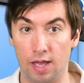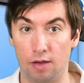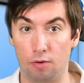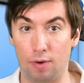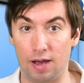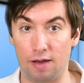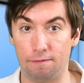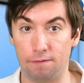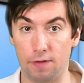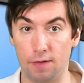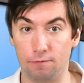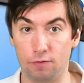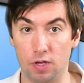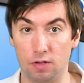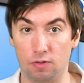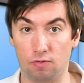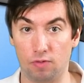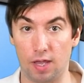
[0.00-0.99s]
while fifth
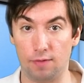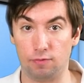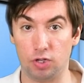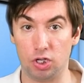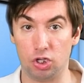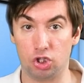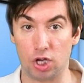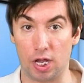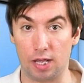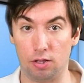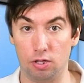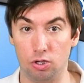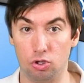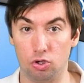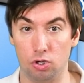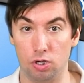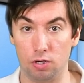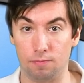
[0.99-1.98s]
year safety
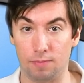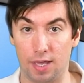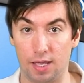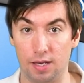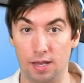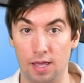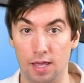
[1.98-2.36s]
Jalen Goodman